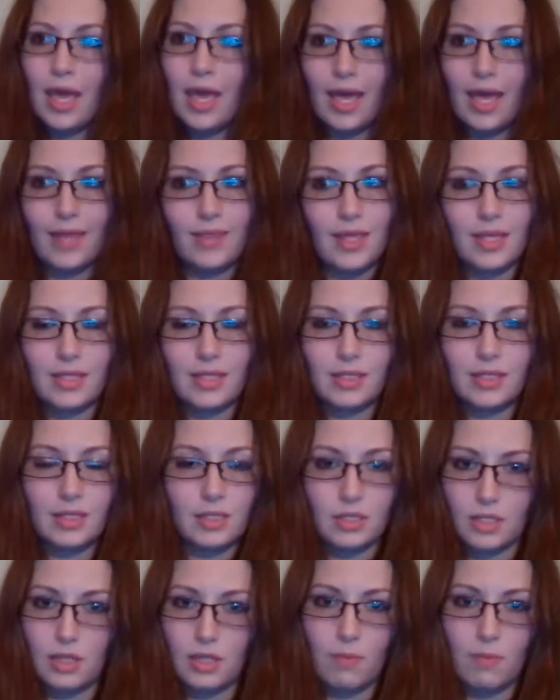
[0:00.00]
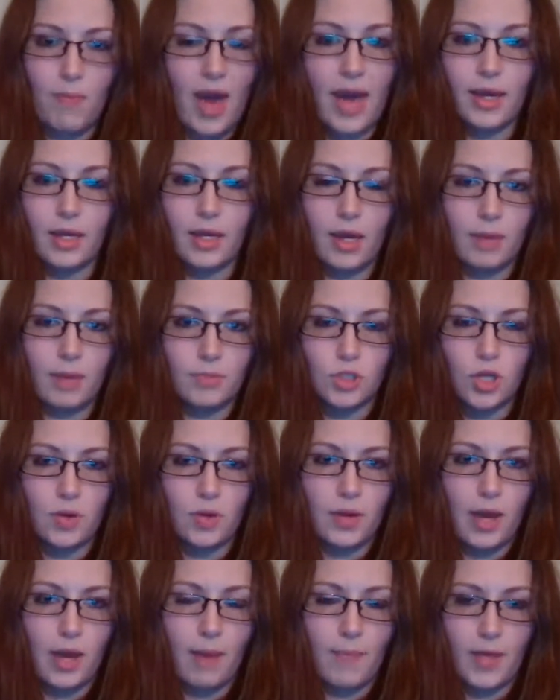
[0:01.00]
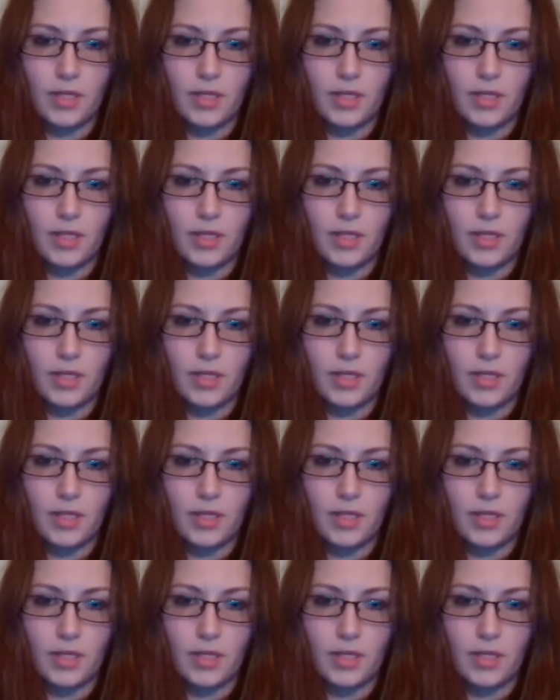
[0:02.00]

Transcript: And then the backup showed up